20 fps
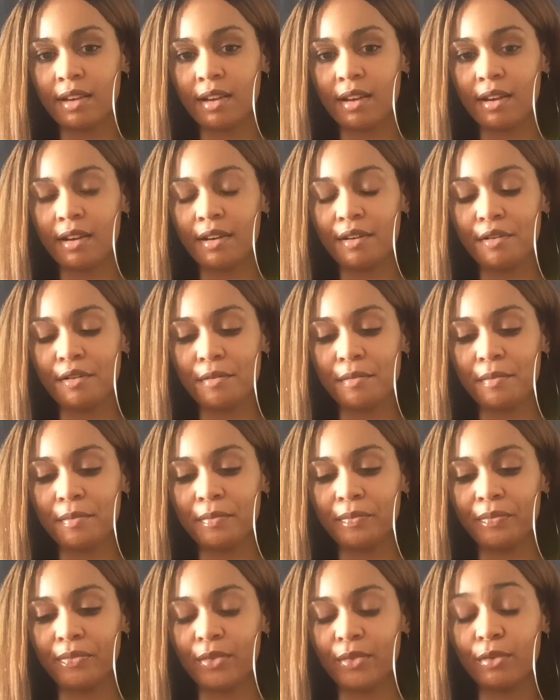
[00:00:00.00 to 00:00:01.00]

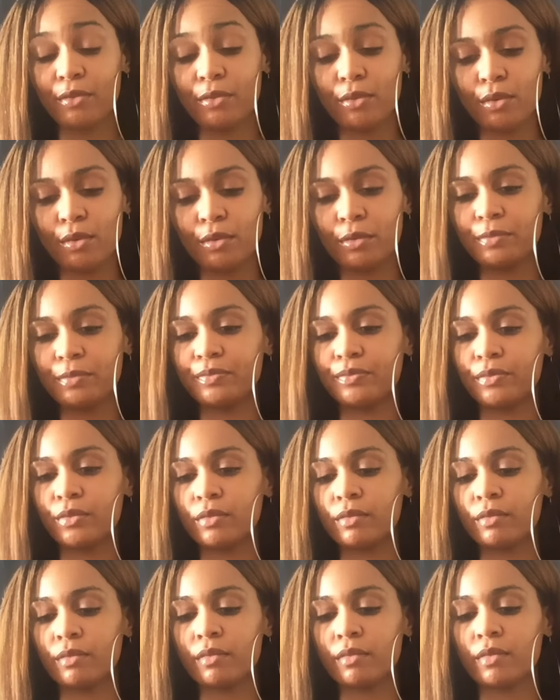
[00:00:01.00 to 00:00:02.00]
Um, the Fool.
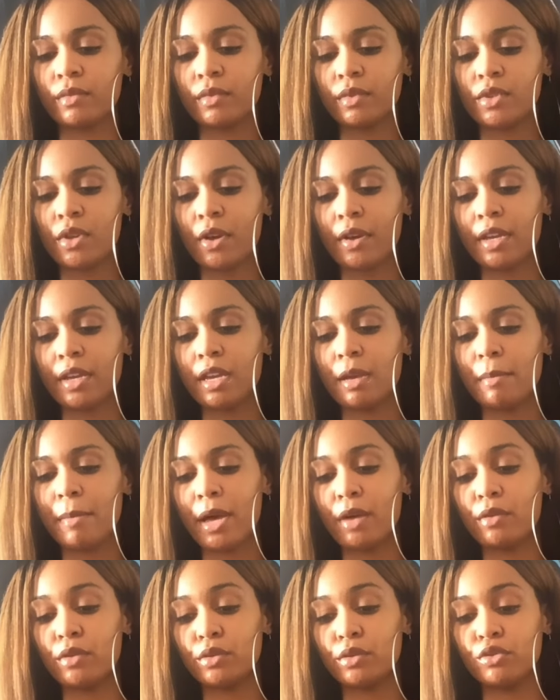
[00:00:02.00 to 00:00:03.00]
Talking
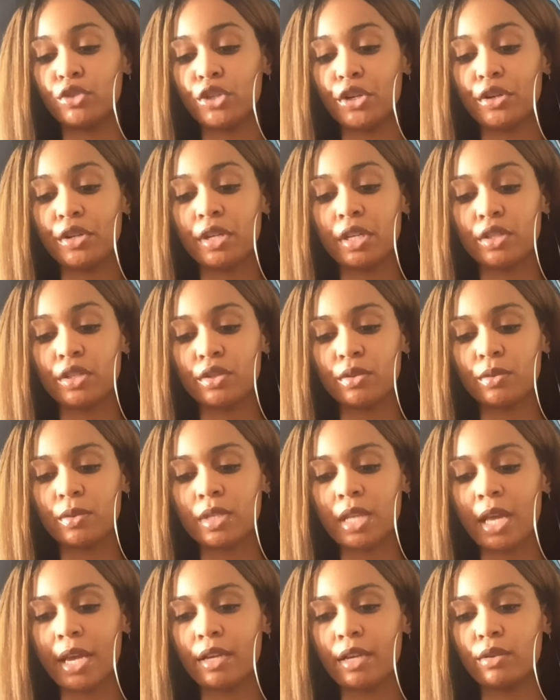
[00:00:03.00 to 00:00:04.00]
about new journeys, new
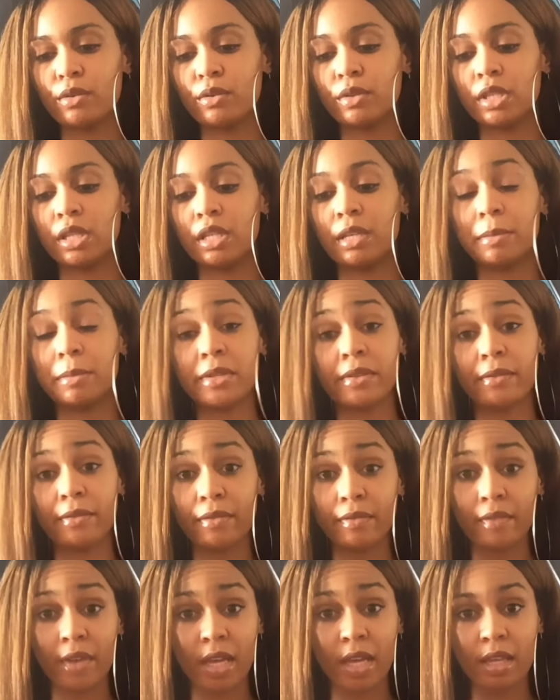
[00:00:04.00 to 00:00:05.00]
cycles, leaps of
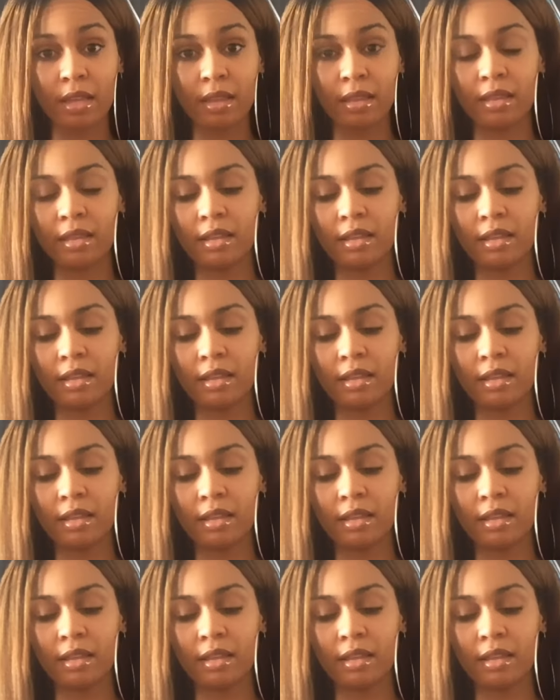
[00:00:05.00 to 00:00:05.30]
faith.